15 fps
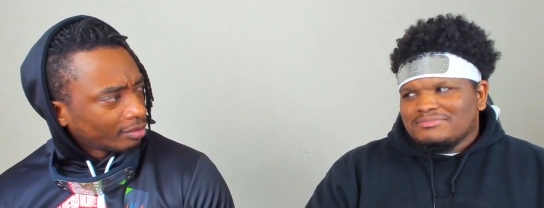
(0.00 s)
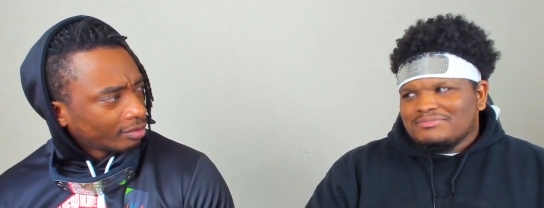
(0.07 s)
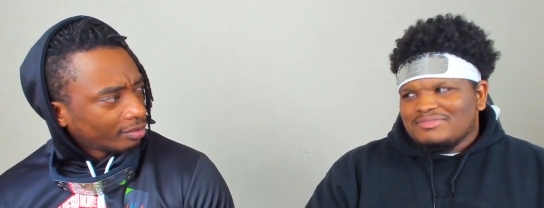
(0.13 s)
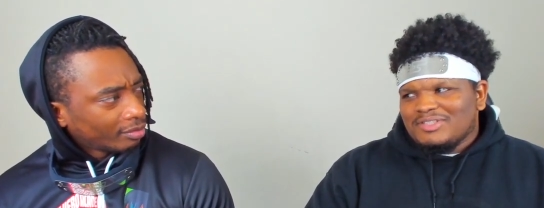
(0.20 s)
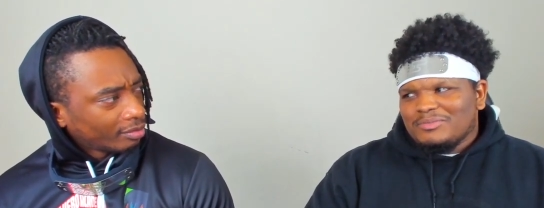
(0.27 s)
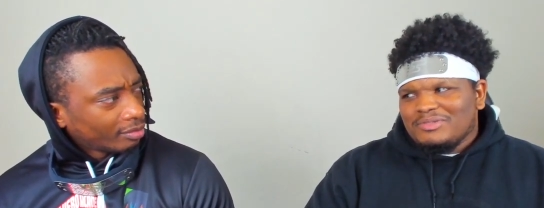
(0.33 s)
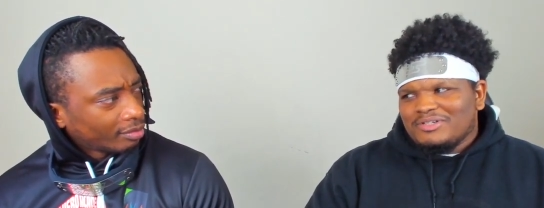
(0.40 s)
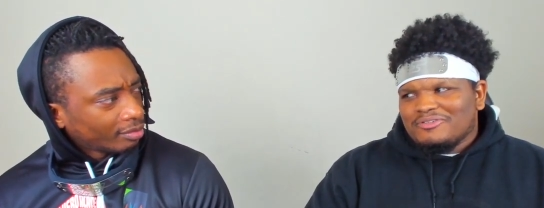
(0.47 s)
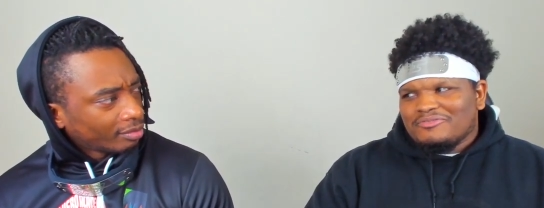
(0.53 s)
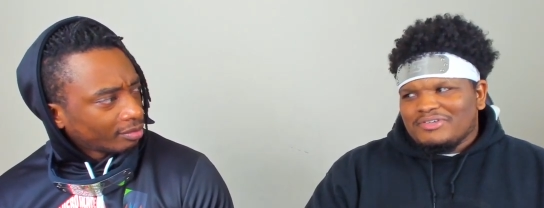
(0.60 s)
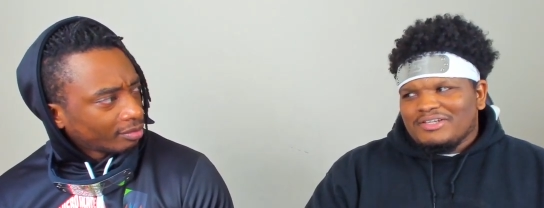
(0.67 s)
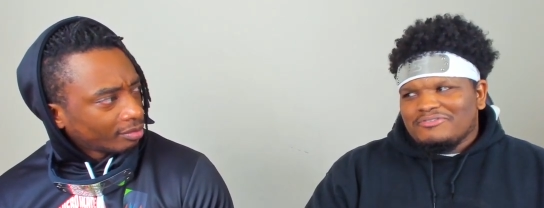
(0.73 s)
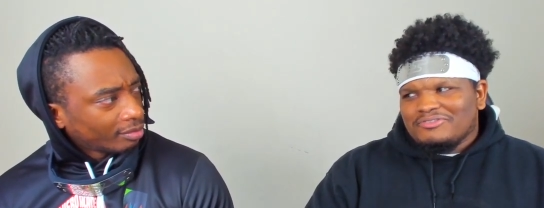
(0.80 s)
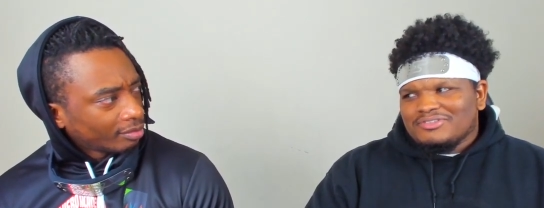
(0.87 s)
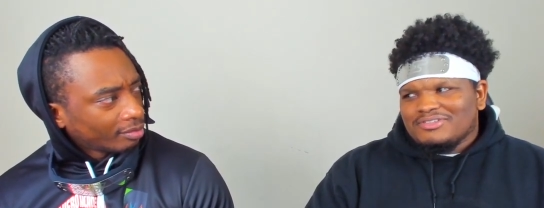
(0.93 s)
Speaker 1: that we don't
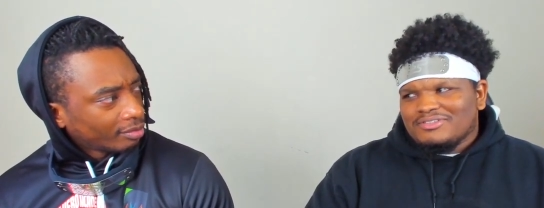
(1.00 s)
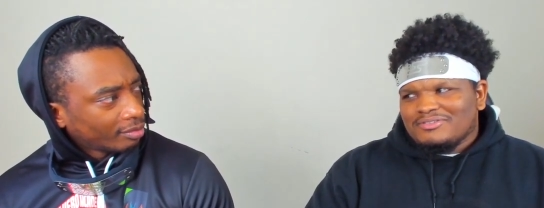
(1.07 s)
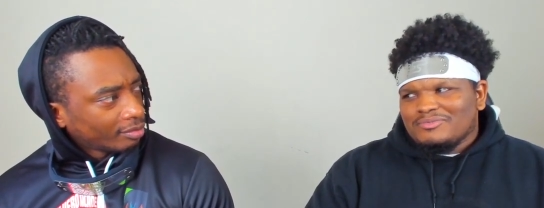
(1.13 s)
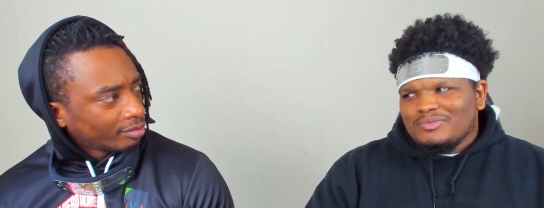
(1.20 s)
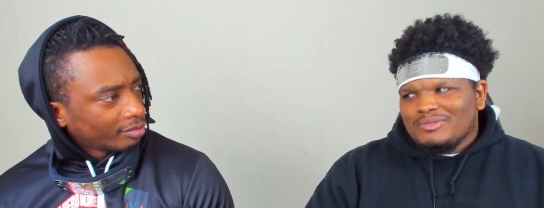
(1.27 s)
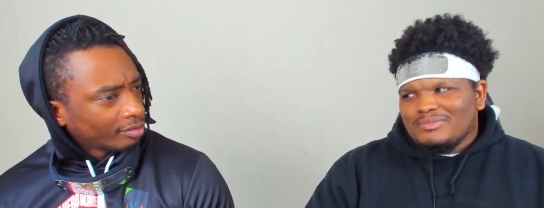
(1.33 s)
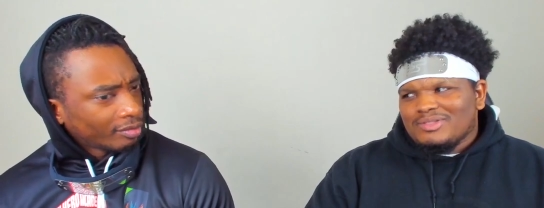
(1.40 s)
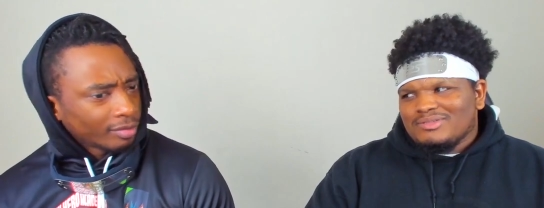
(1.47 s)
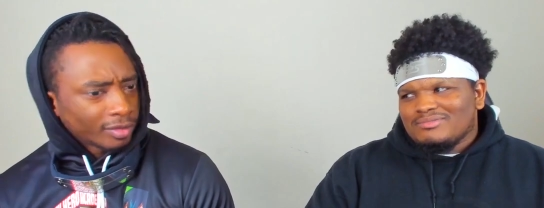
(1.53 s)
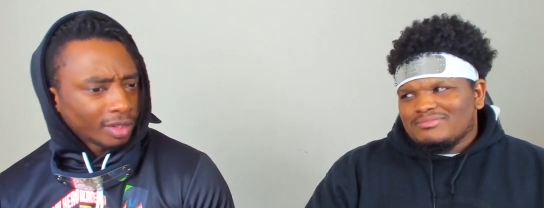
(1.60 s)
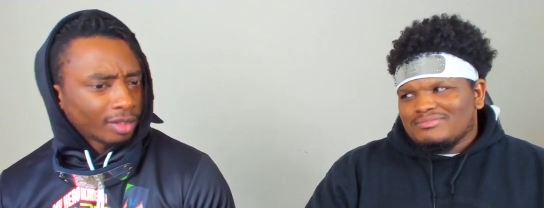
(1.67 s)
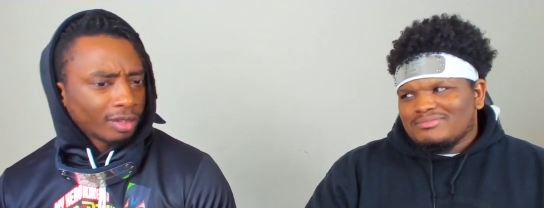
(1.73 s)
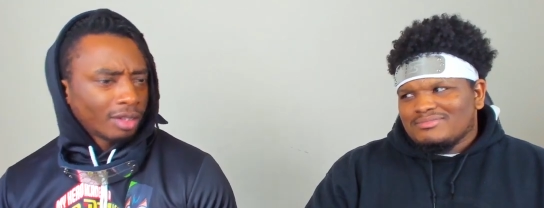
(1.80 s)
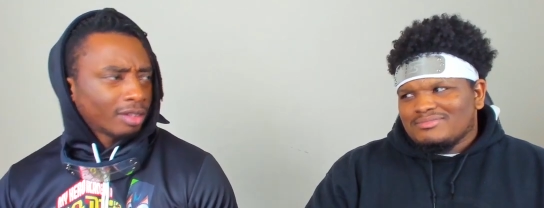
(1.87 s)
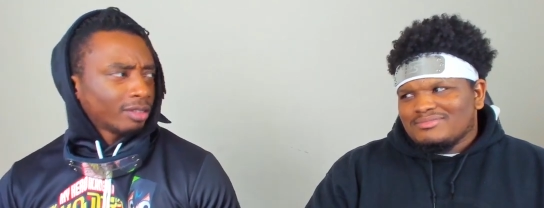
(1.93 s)
fight for certain women.
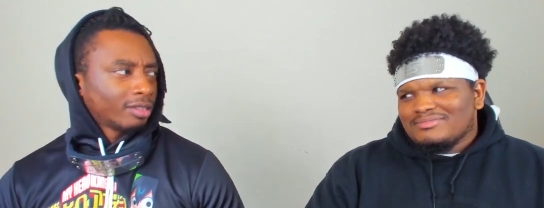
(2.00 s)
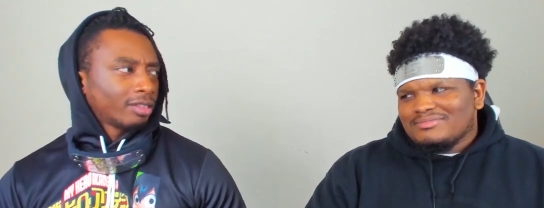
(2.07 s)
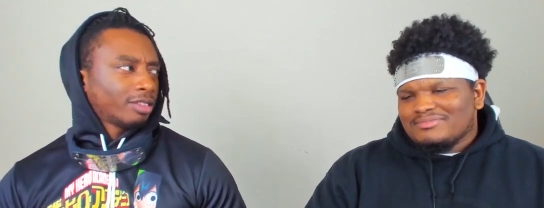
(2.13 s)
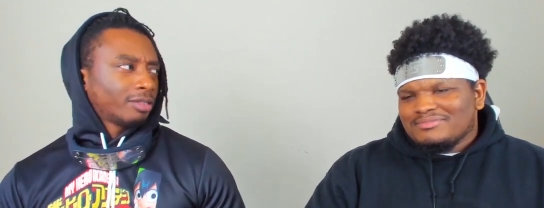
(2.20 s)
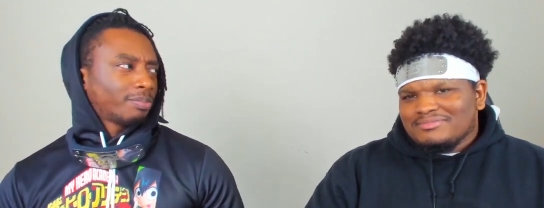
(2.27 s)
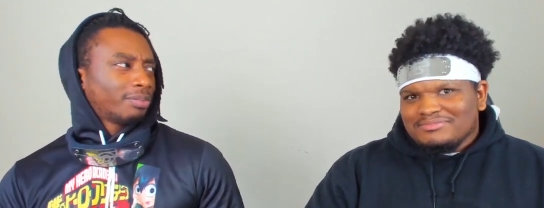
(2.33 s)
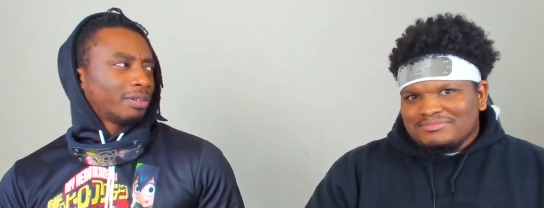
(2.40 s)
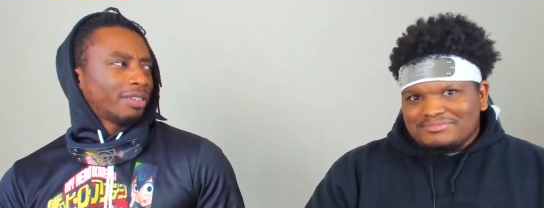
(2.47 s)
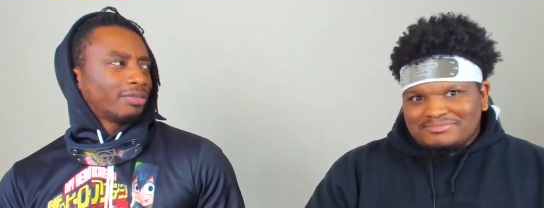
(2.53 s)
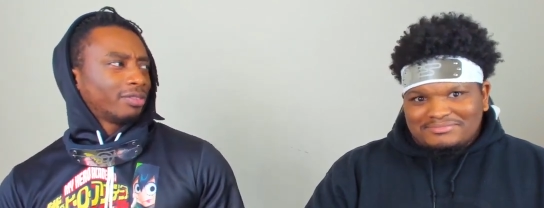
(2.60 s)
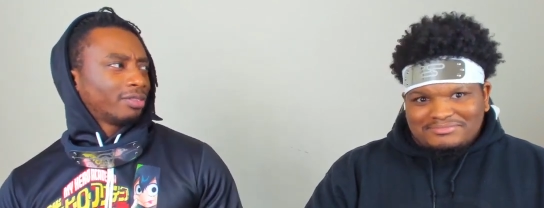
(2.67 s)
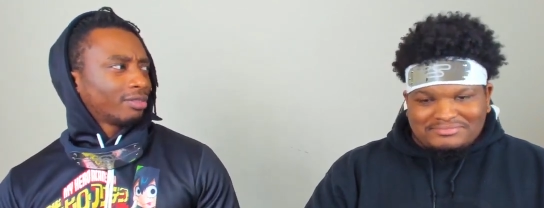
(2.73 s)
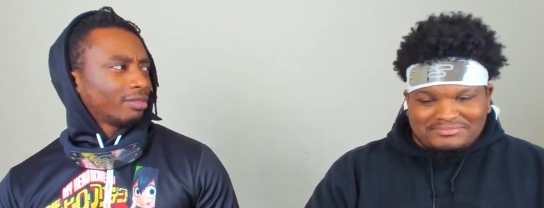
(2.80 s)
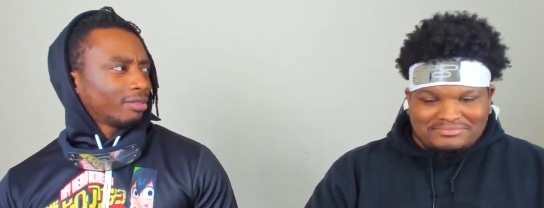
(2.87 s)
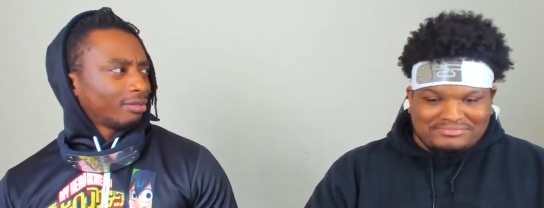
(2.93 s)
No, just a
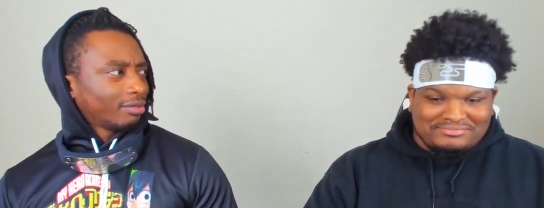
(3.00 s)
preference.